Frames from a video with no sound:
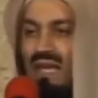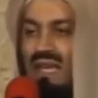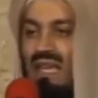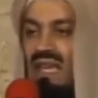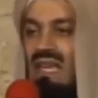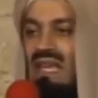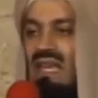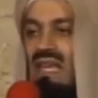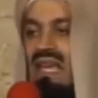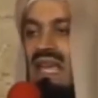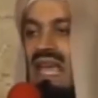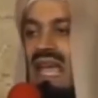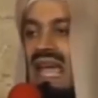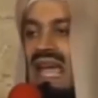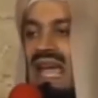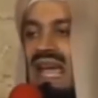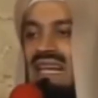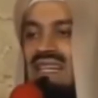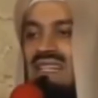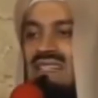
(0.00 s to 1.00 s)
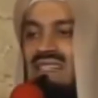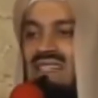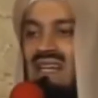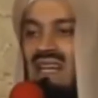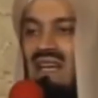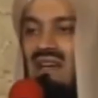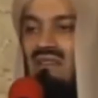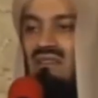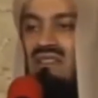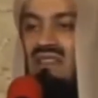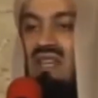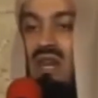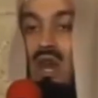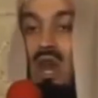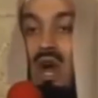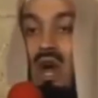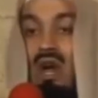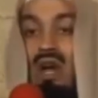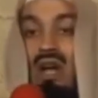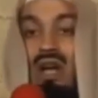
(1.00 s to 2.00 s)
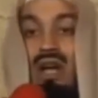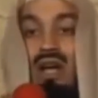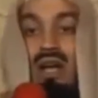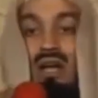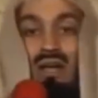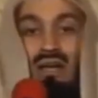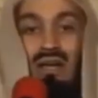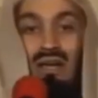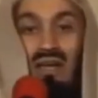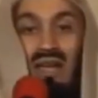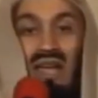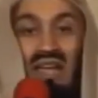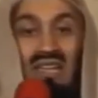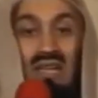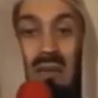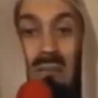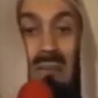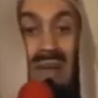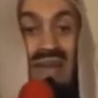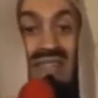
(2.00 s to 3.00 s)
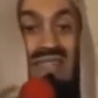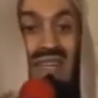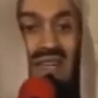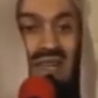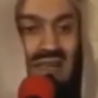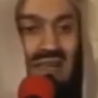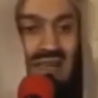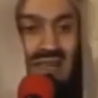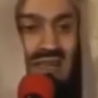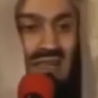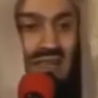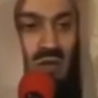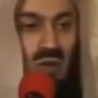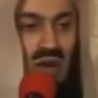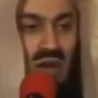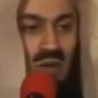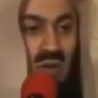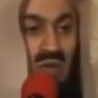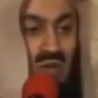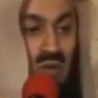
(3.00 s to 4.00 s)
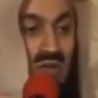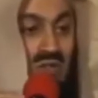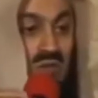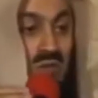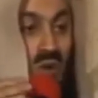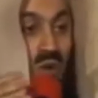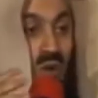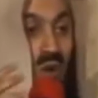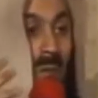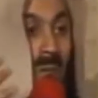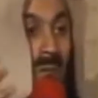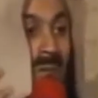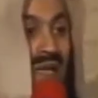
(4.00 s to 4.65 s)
he had served the longer and the better, the one which was more